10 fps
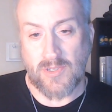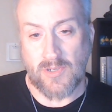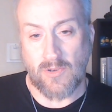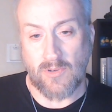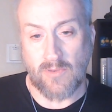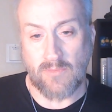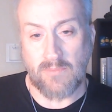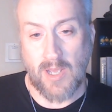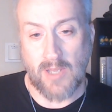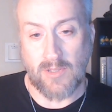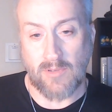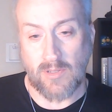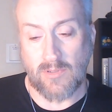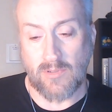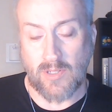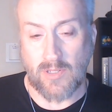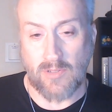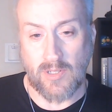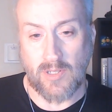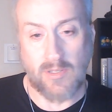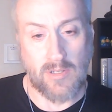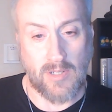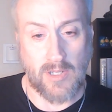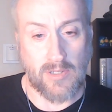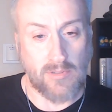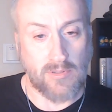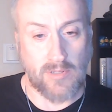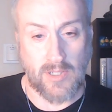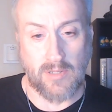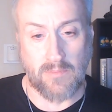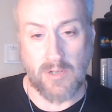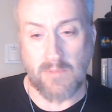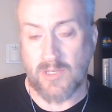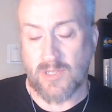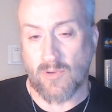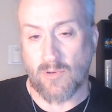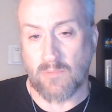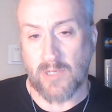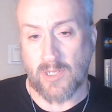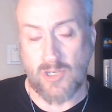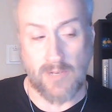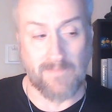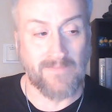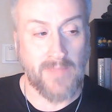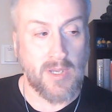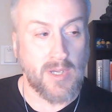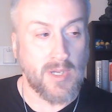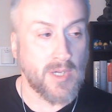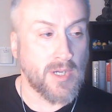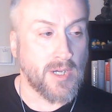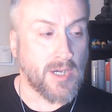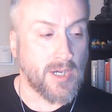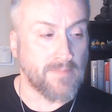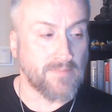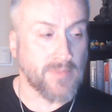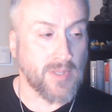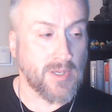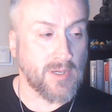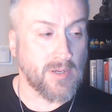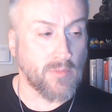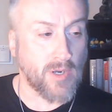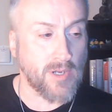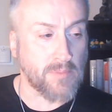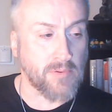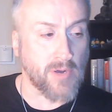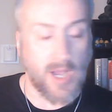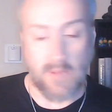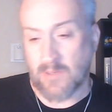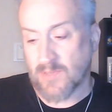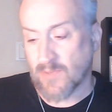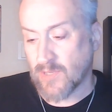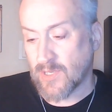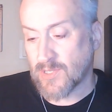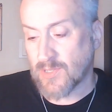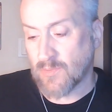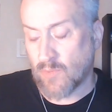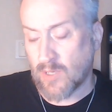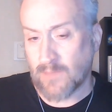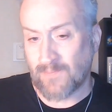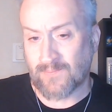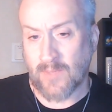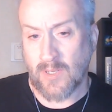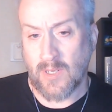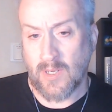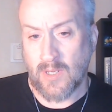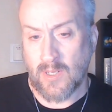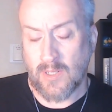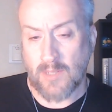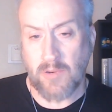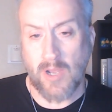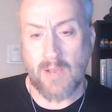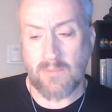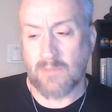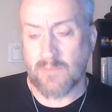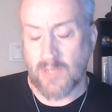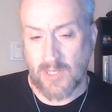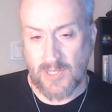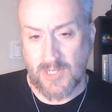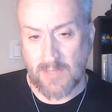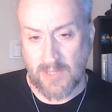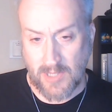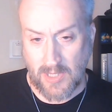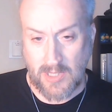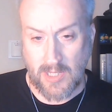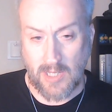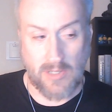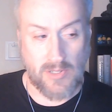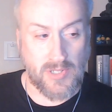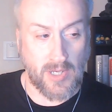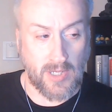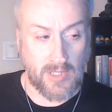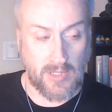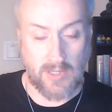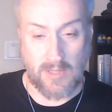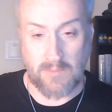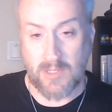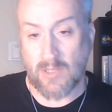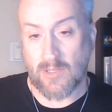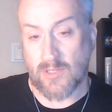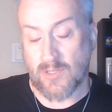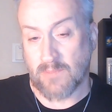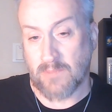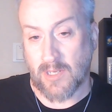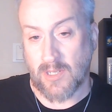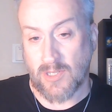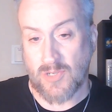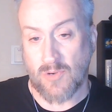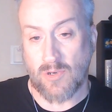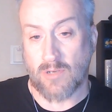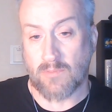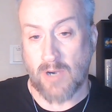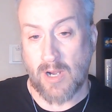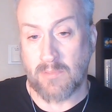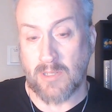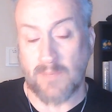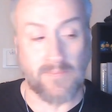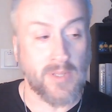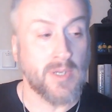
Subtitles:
or so of Matthew and Luke, and you'll get pretty much the whole picture. What are the problems of this? Well, the problem is some of the details, and in particular, there's a big historical problem.